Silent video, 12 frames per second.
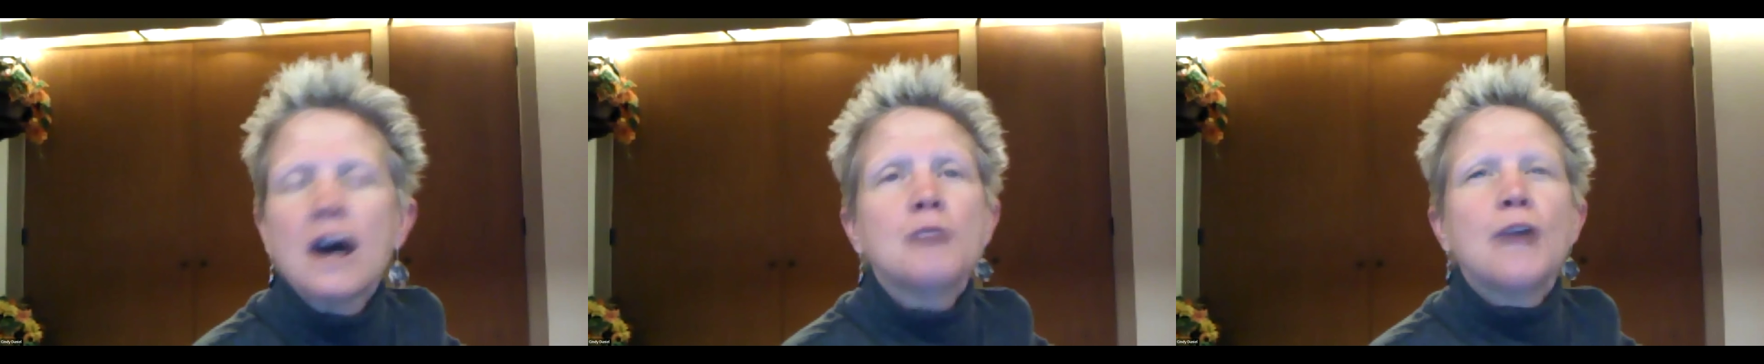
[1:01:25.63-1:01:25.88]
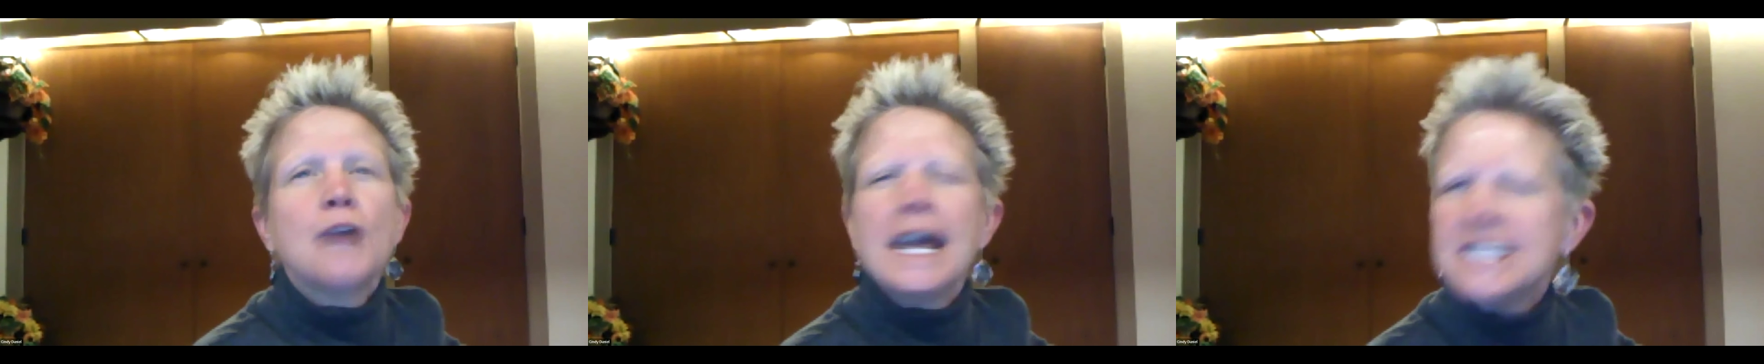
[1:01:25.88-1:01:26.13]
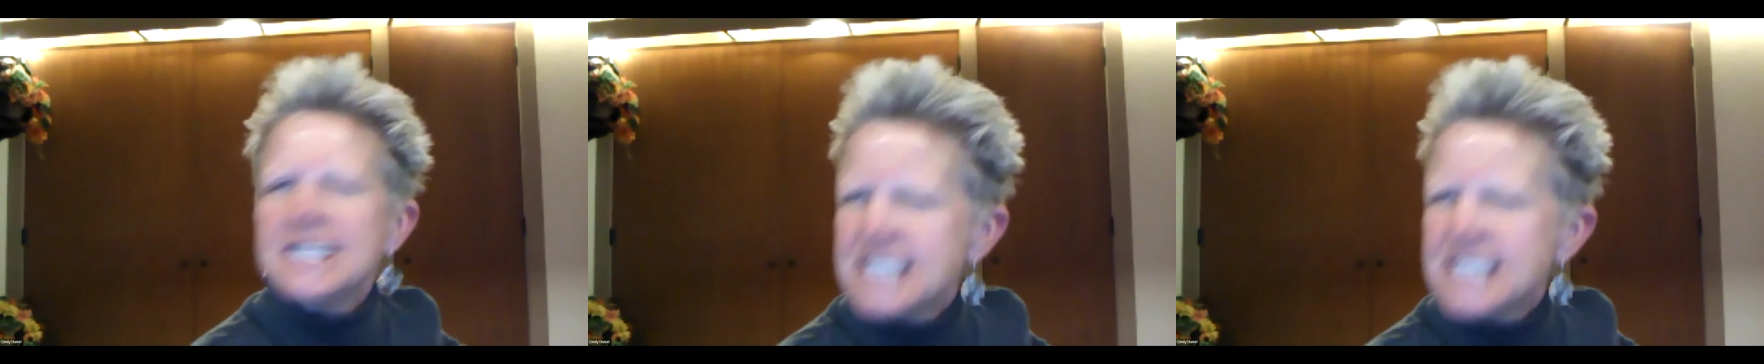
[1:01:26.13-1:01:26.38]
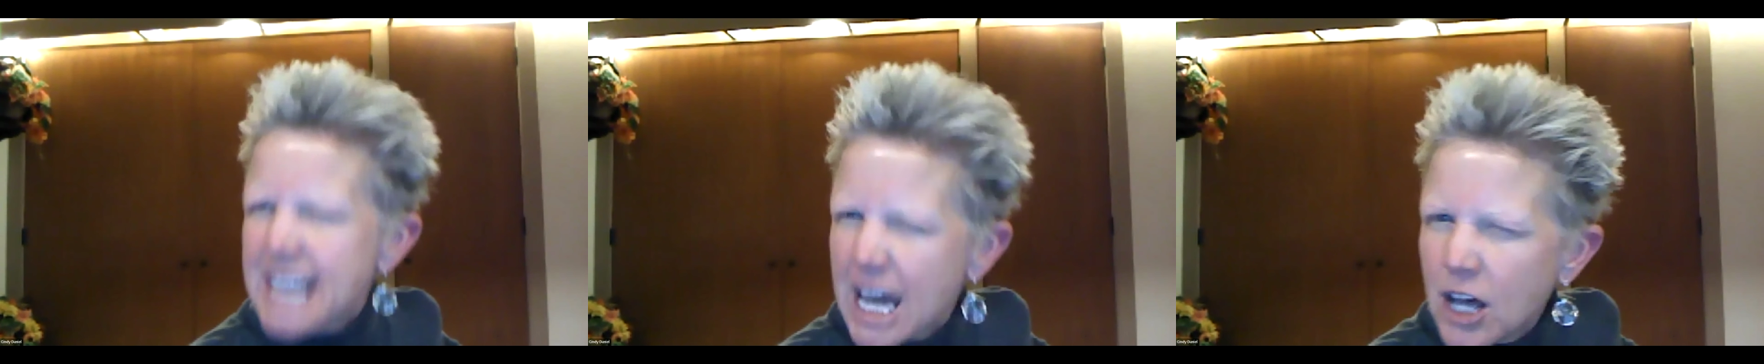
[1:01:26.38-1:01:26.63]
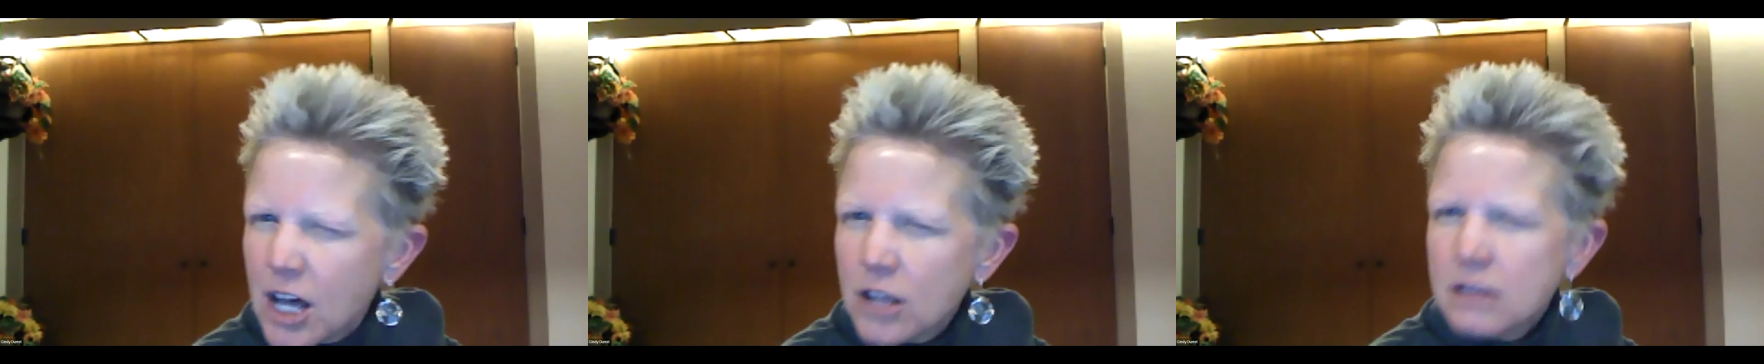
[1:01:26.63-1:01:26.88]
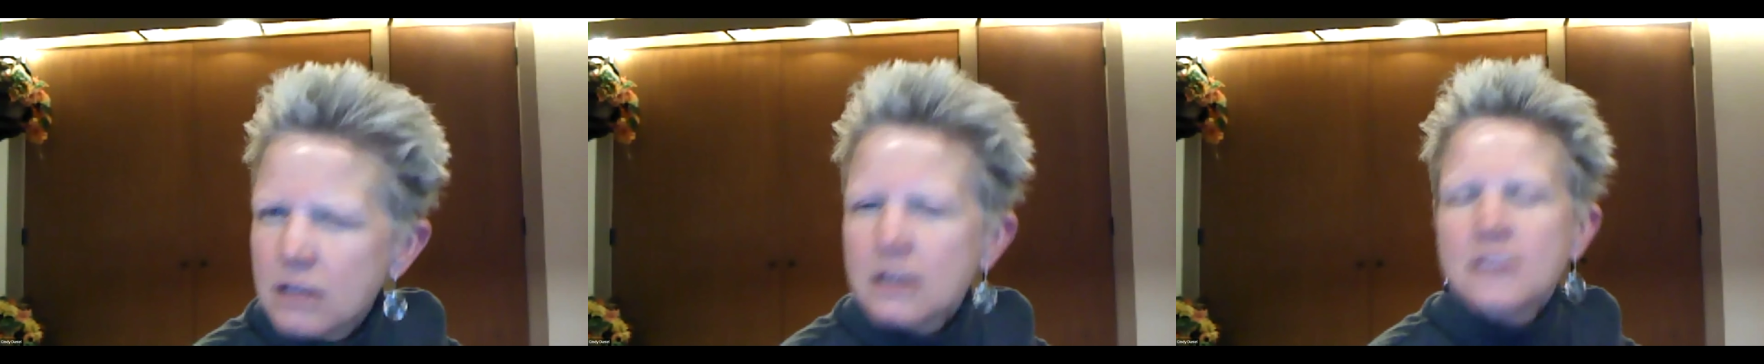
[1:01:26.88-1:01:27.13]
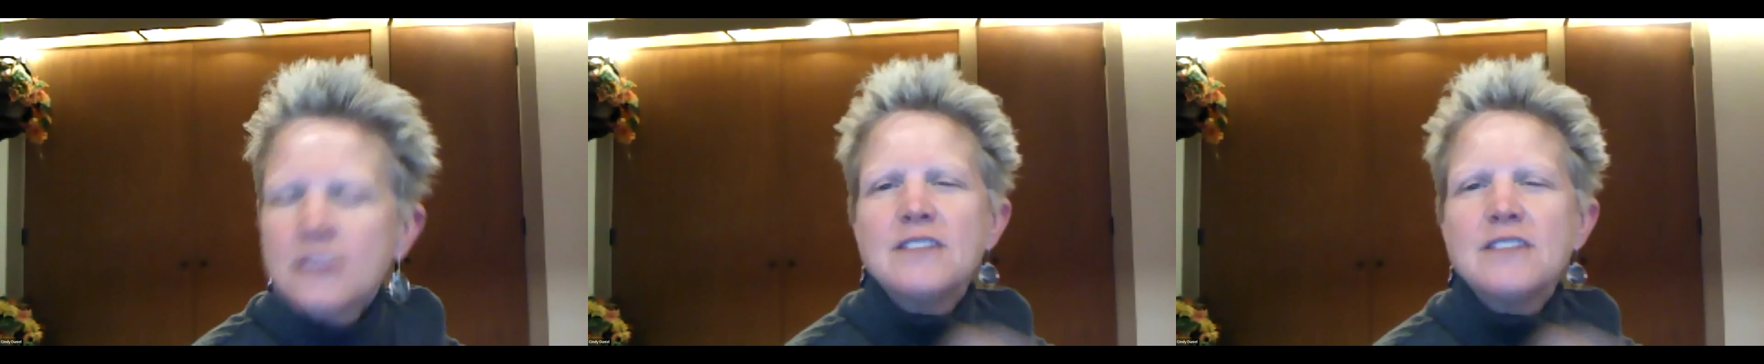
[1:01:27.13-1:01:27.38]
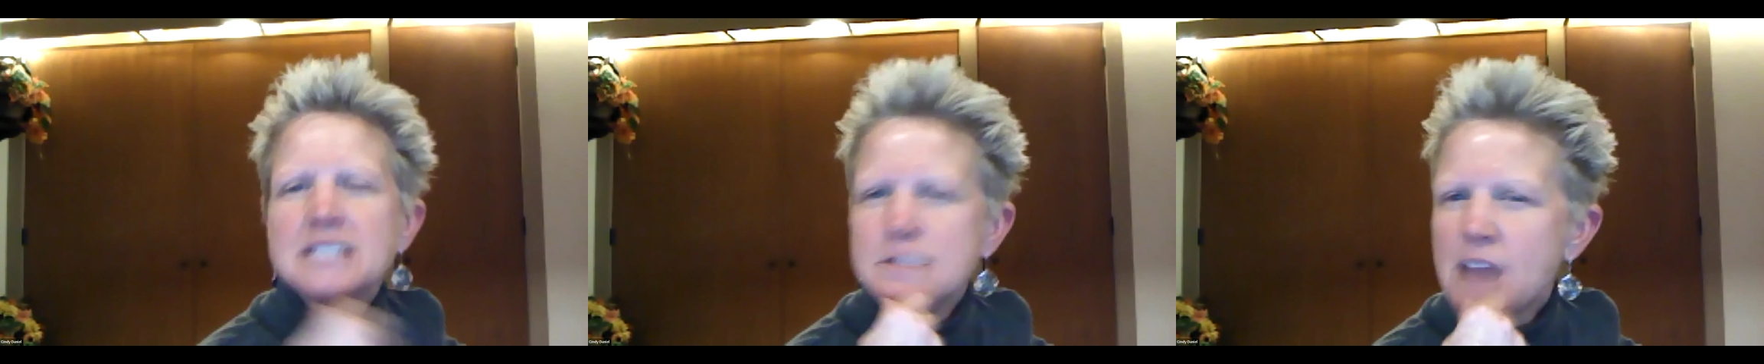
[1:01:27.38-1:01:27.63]
um, A C L, they
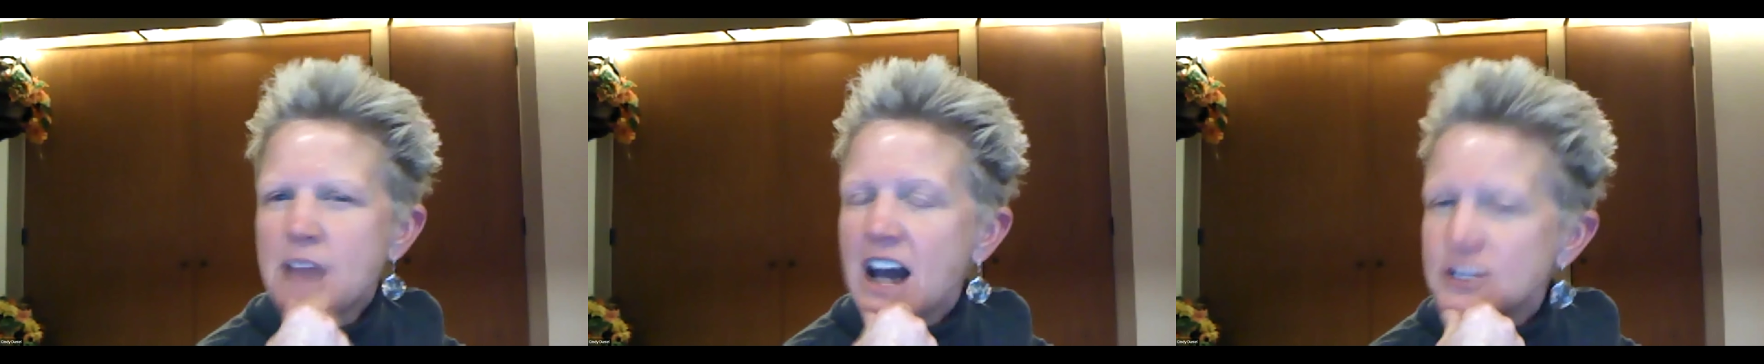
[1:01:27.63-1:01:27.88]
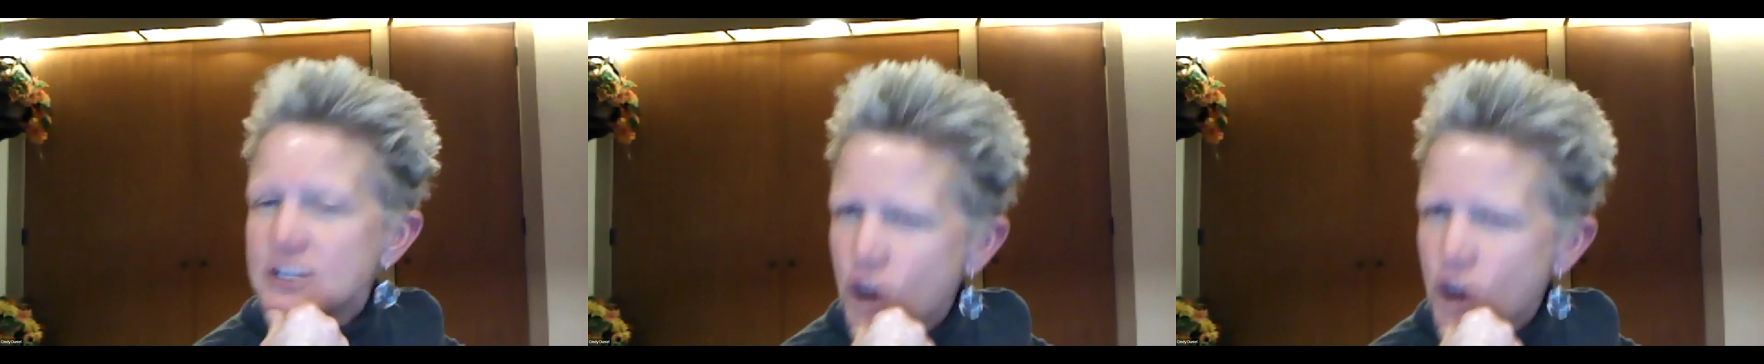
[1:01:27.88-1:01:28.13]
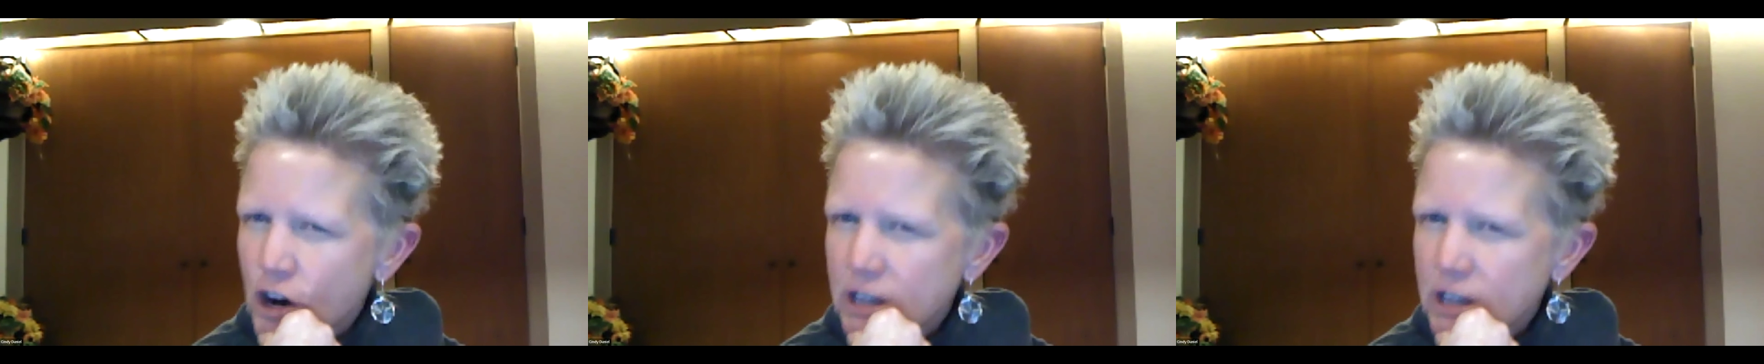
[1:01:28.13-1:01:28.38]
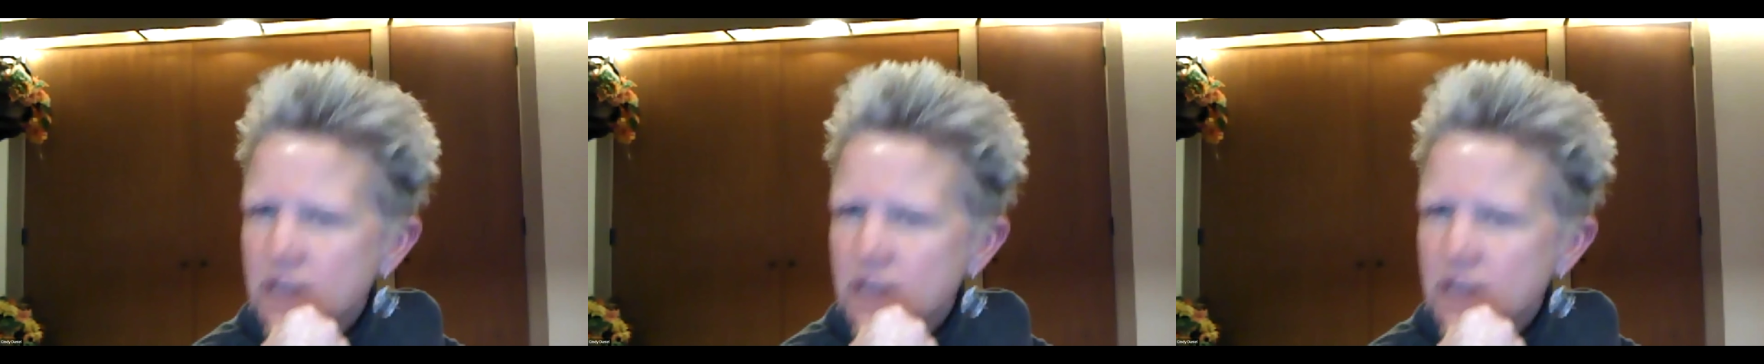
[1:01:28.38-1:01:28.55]
have a T B I chart,